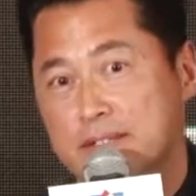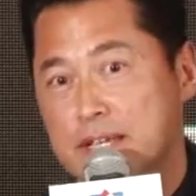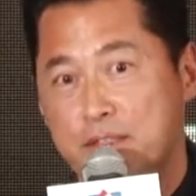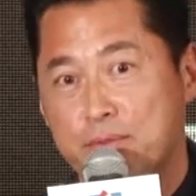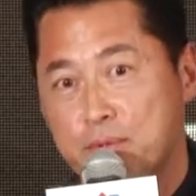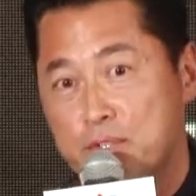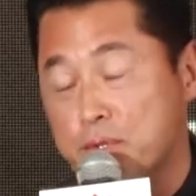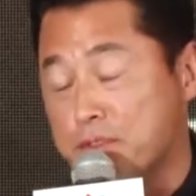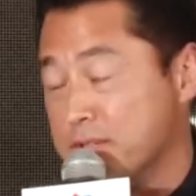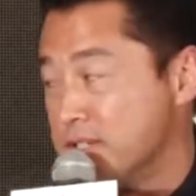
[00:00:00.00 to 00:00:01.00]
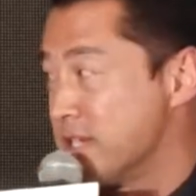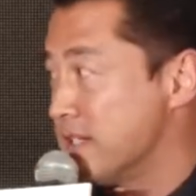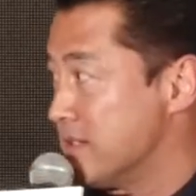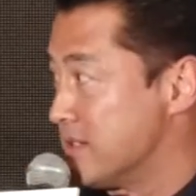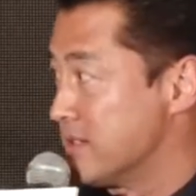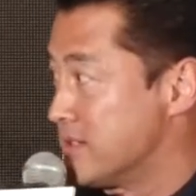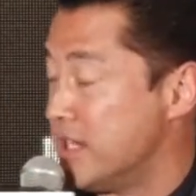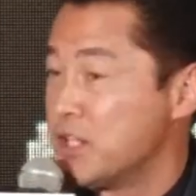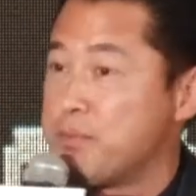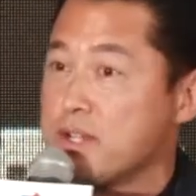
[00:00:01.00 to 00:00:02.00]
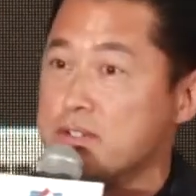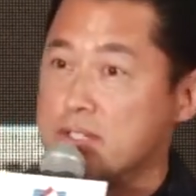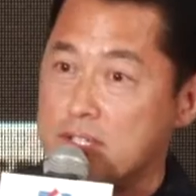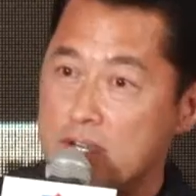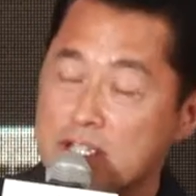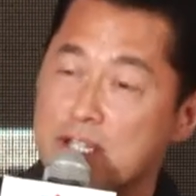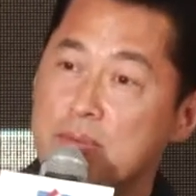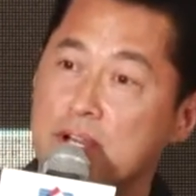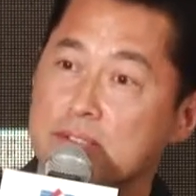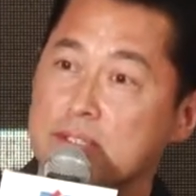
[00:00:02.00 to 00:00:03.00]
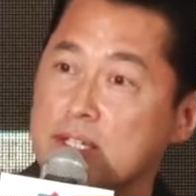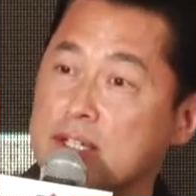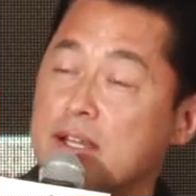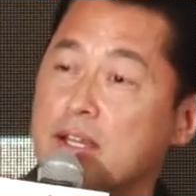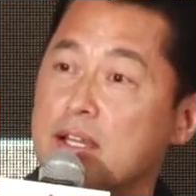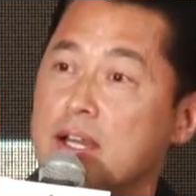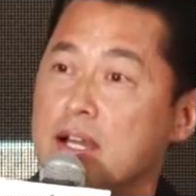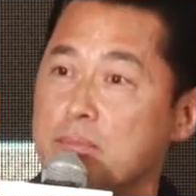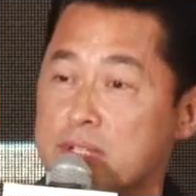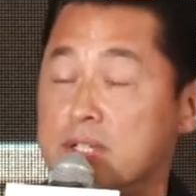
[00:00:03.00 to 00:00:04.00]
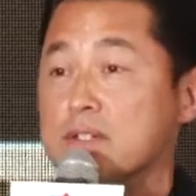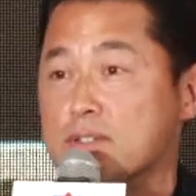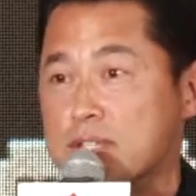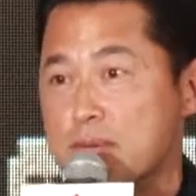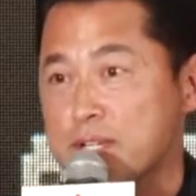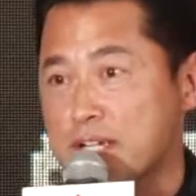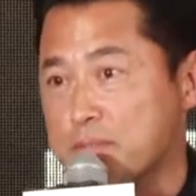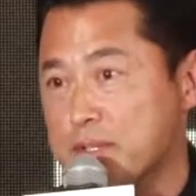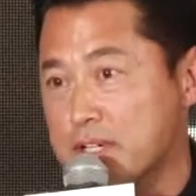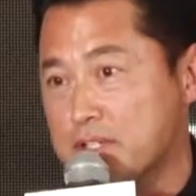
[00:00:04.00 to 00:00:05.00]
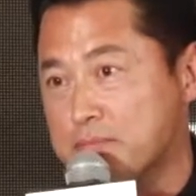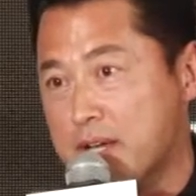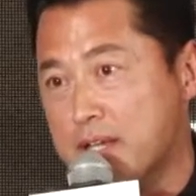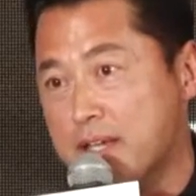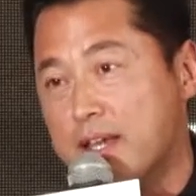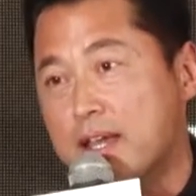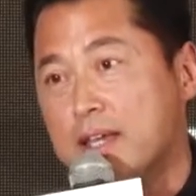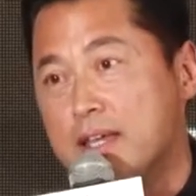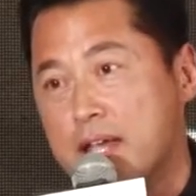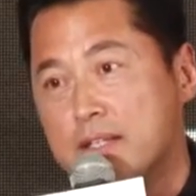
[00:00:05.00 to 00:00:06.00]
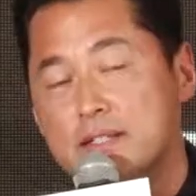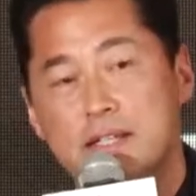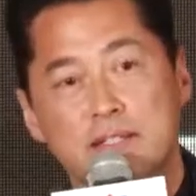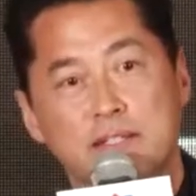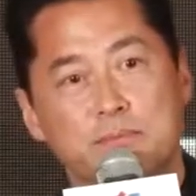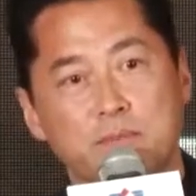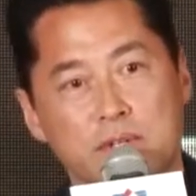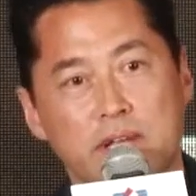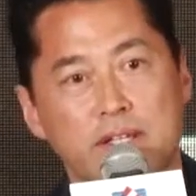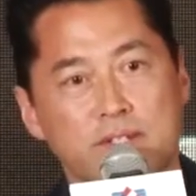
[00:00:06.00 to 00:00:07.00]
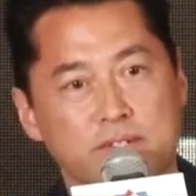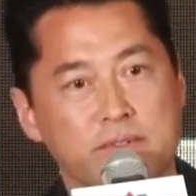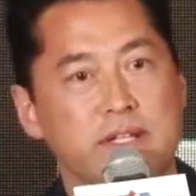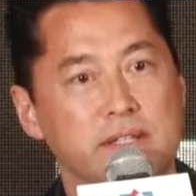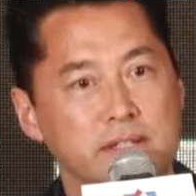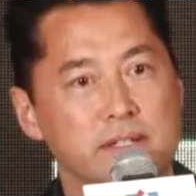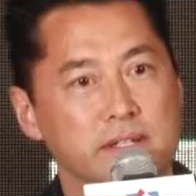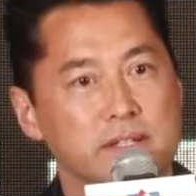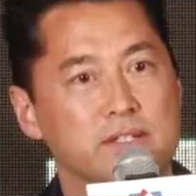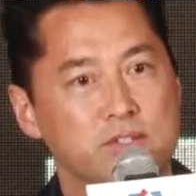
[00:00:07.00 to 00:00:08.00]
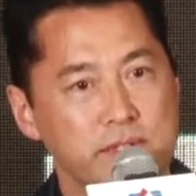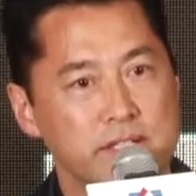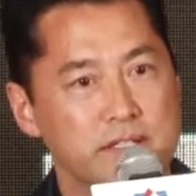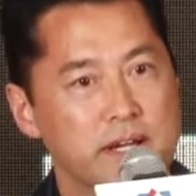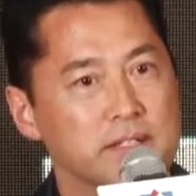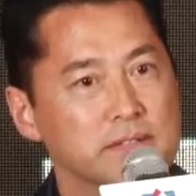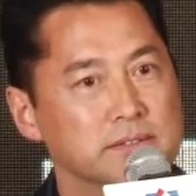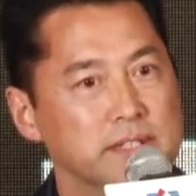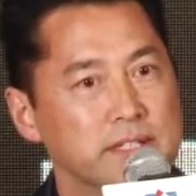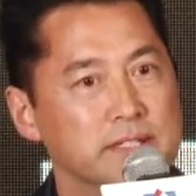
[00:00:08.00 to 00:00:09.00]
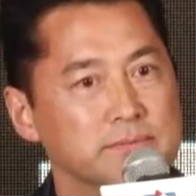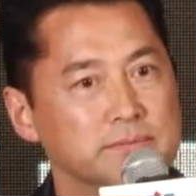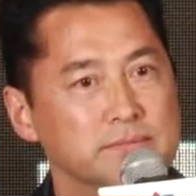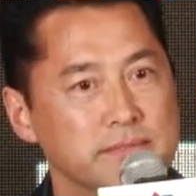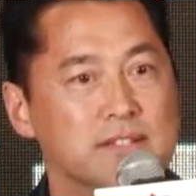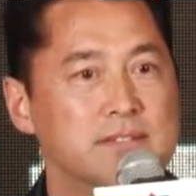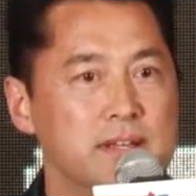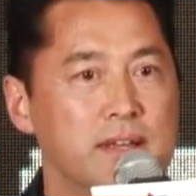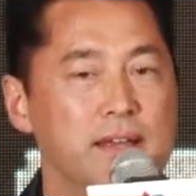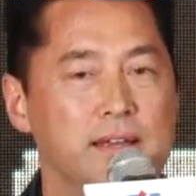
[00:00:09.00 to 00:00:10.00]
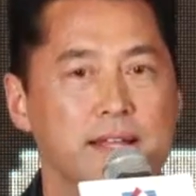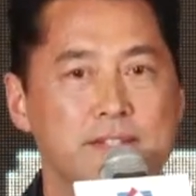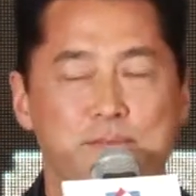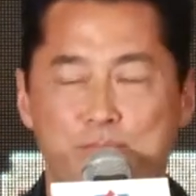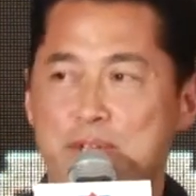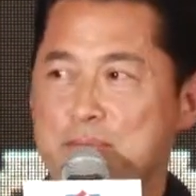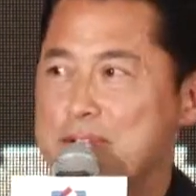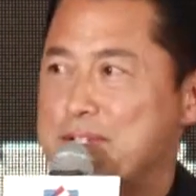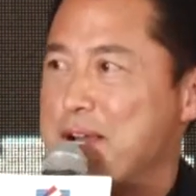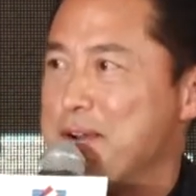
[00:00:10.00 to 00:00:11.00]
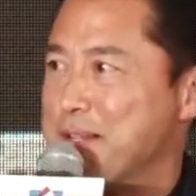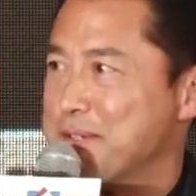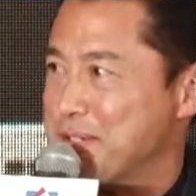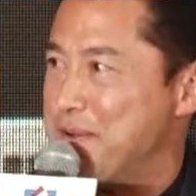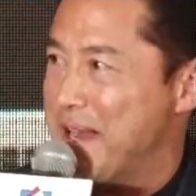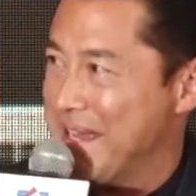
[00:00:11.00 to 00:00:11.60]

get through two or three sentences, especially talking about political subjects, because my Cantonese is more like street style. That's pretty much how I learned